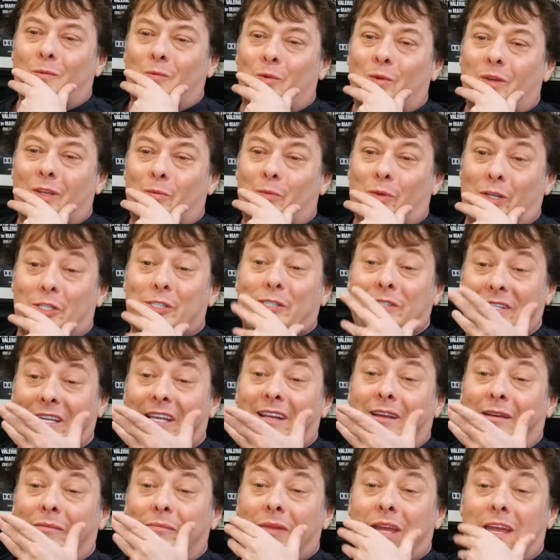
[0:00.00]
We just
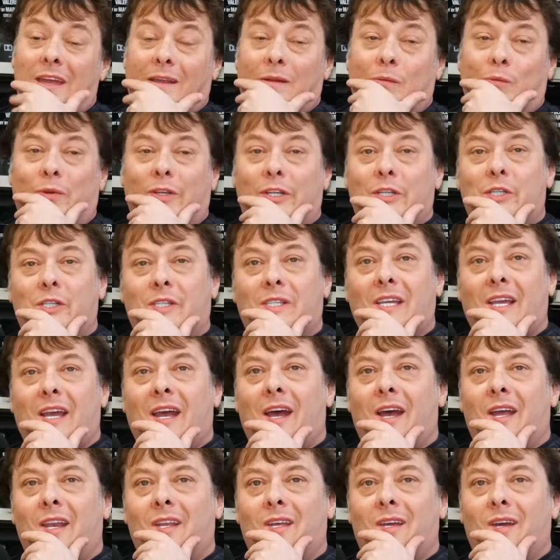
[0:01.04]
did him, and we just
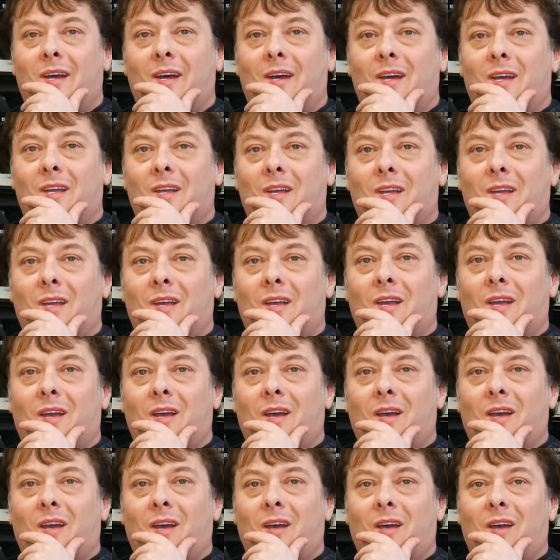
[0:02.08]
had that
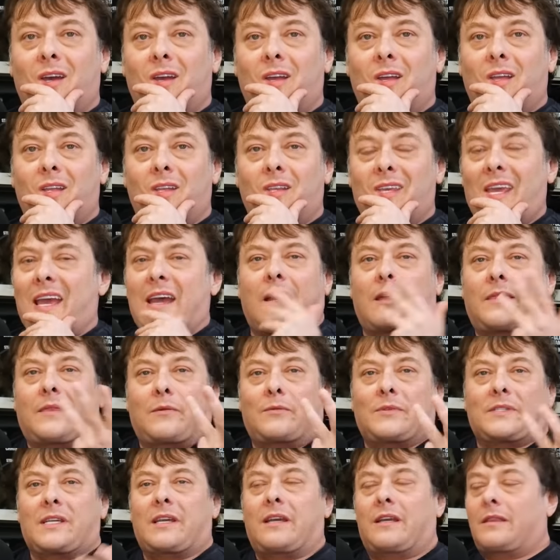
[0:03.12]

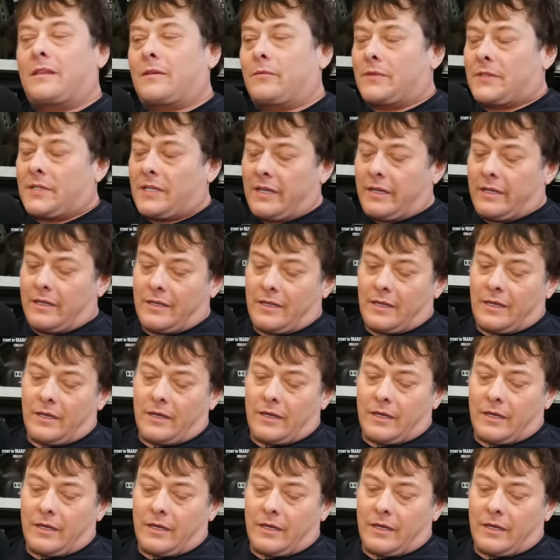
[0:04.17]
was it.